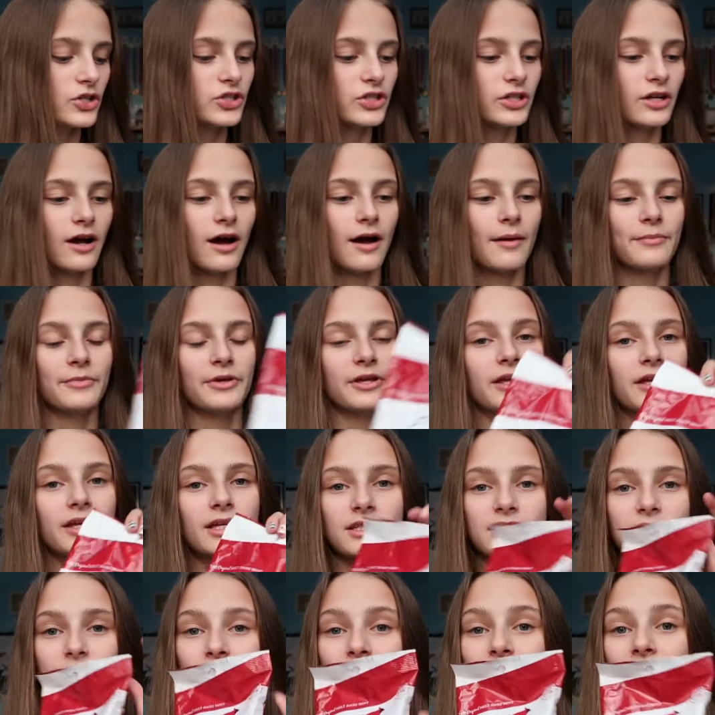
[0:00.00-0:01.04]
She got me
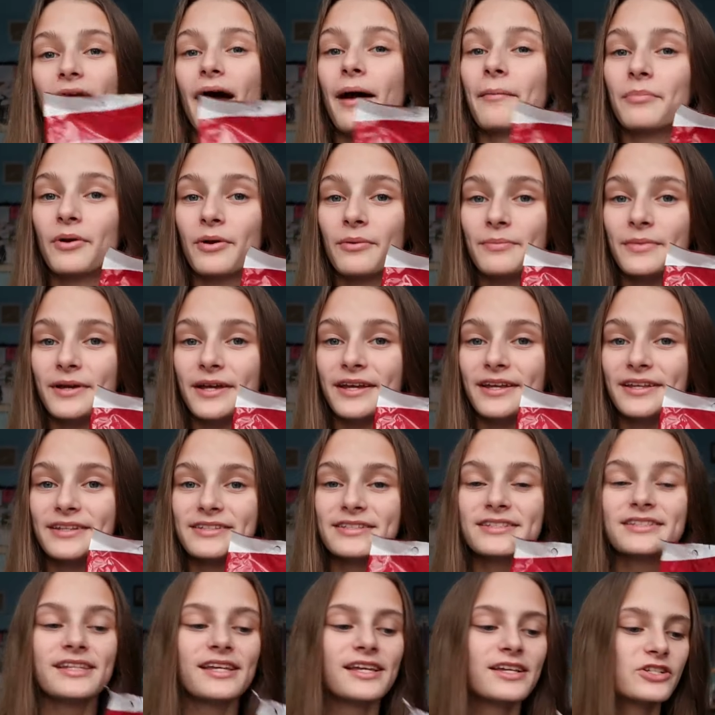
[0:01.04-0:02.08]
some
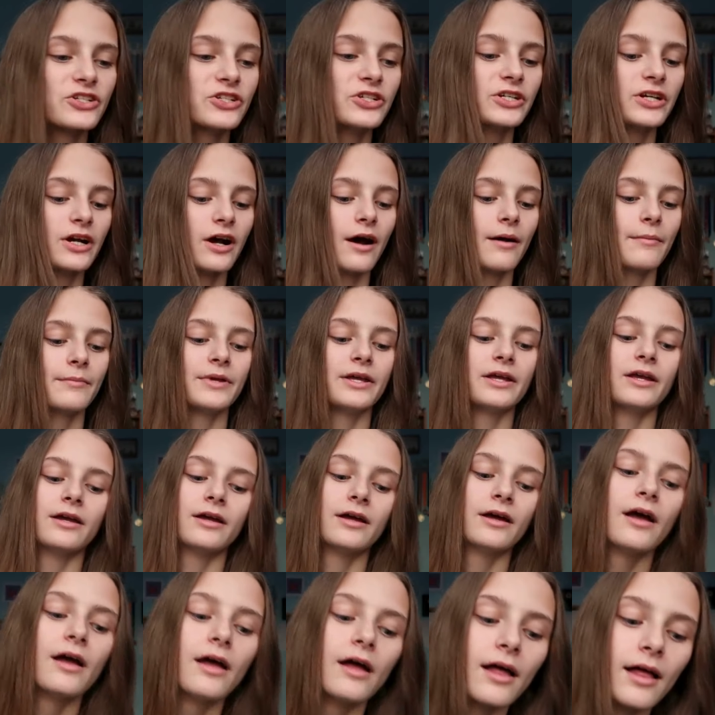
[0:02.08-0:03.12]
peppermints. She got
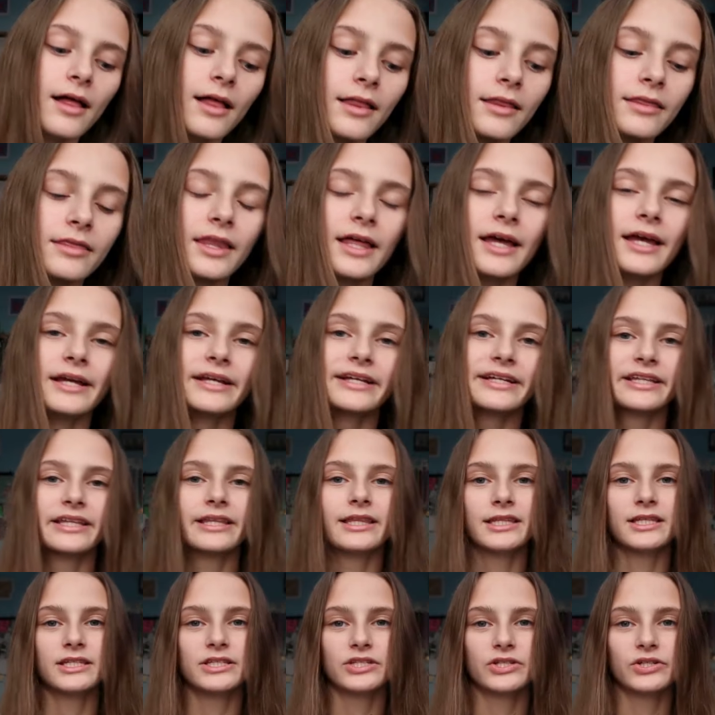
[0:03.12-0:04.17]
me like
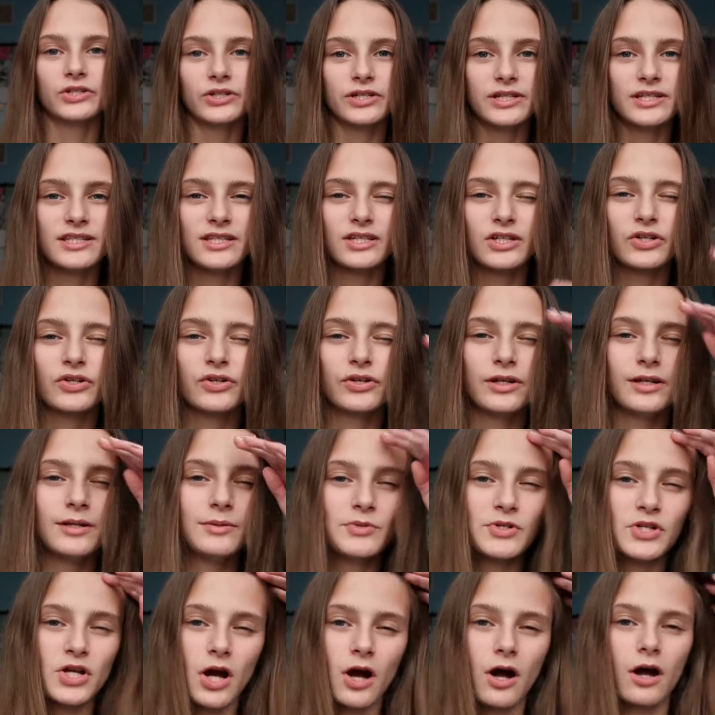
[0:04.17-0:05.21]
these cookies and
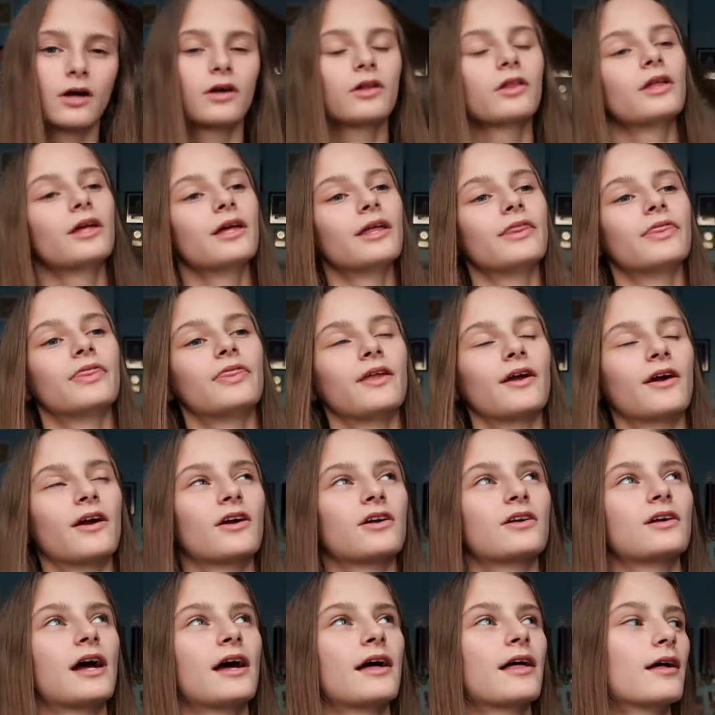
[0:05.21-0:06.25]
cream chocolate.
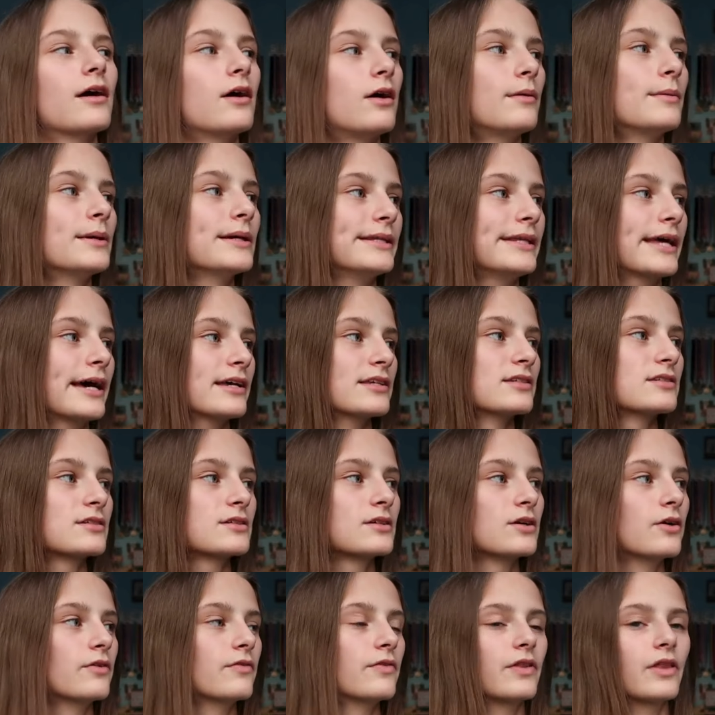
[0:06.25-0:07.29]
They're on my
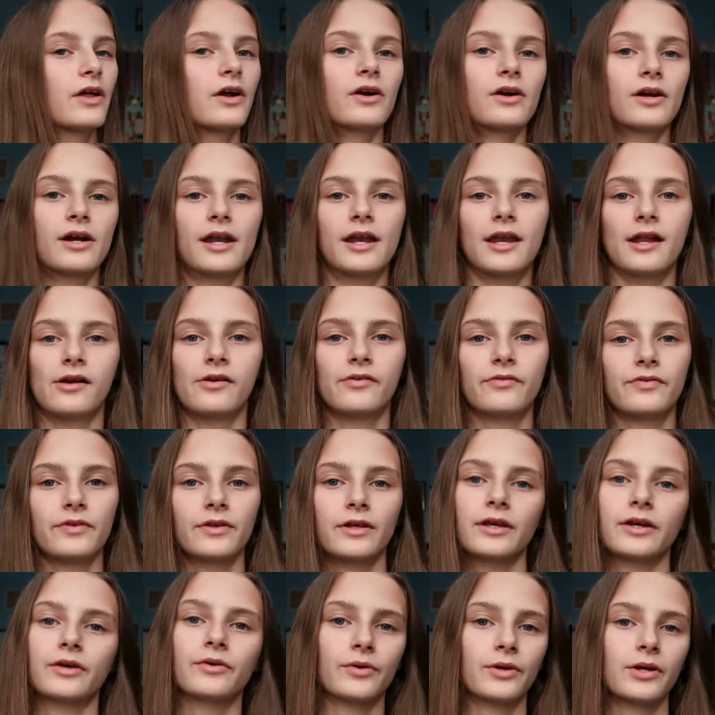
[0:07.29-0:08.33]
desk over there and I don't
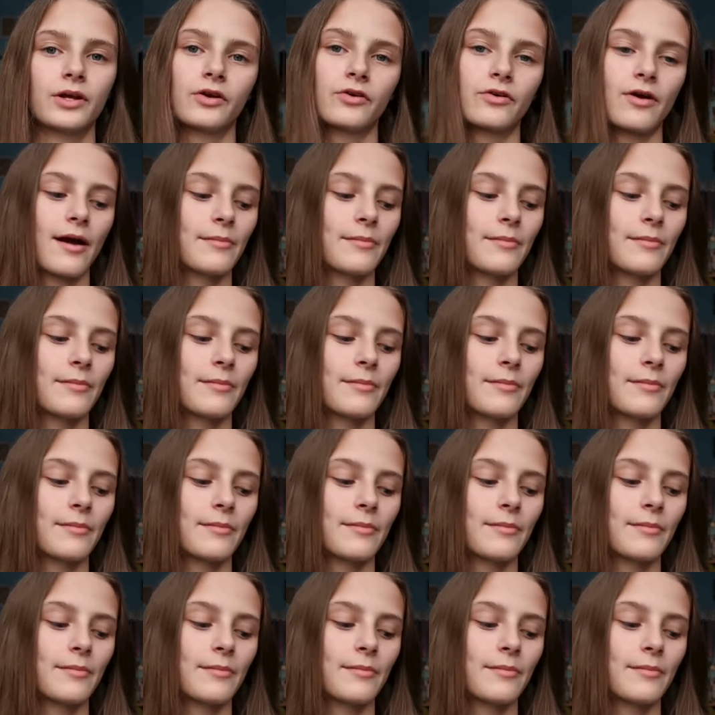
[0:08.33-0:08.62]
feel like going and